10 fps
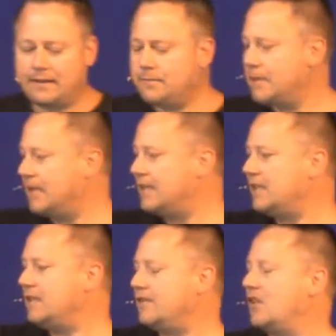
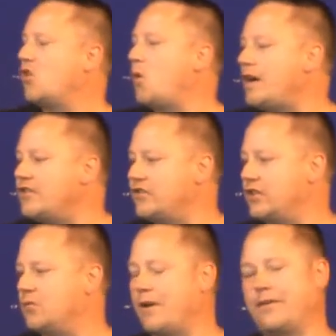beginning to
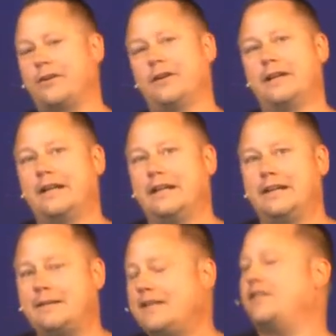question whether,
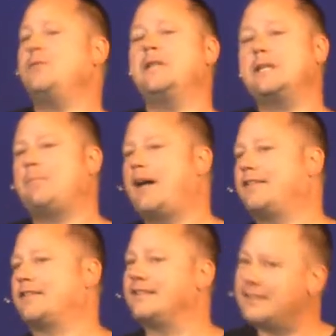man, is he really
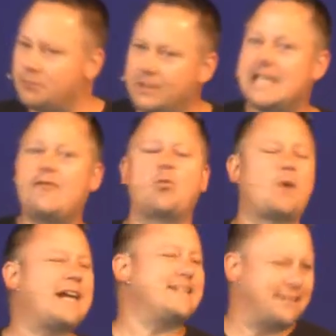apostle? Does he really have a
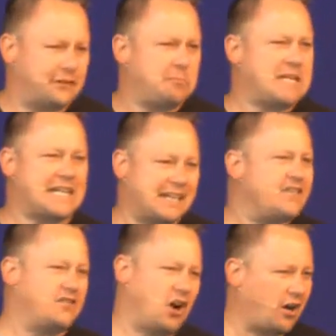right to speak
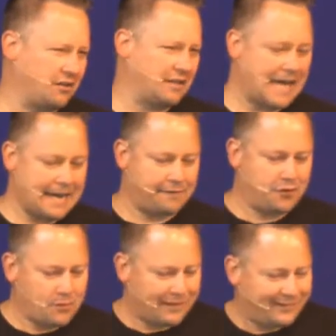into our life?
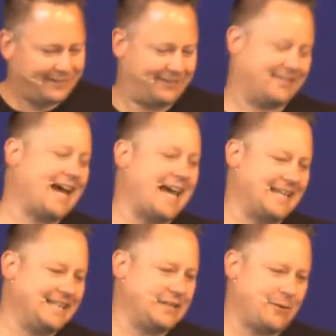Who is this guy
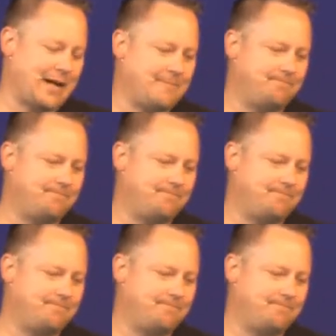anyway?